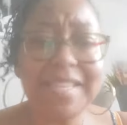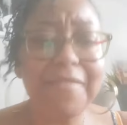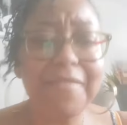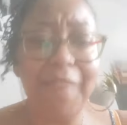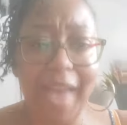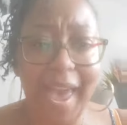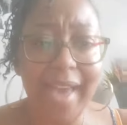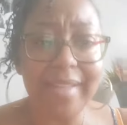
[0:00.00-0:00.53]

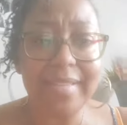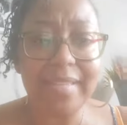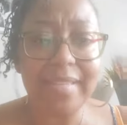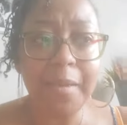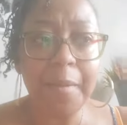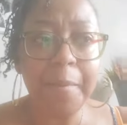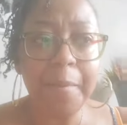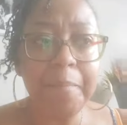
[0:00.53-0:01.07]
fact.
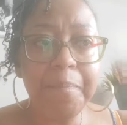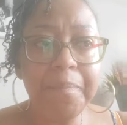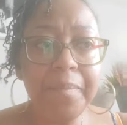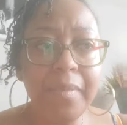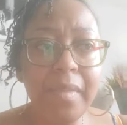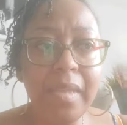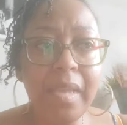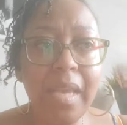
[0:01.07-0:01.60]

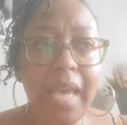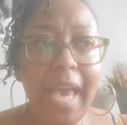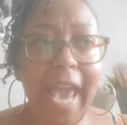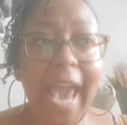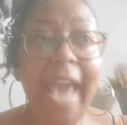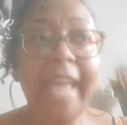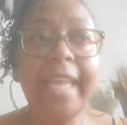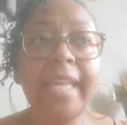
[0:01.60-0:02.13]

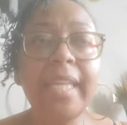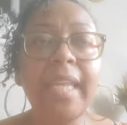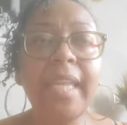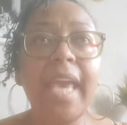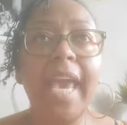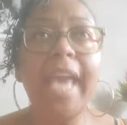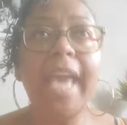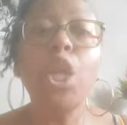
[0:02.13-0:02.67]
And
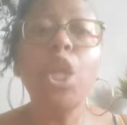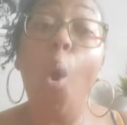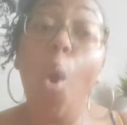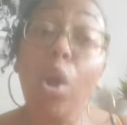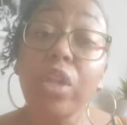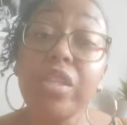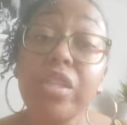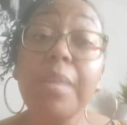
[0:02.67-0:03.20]
in order to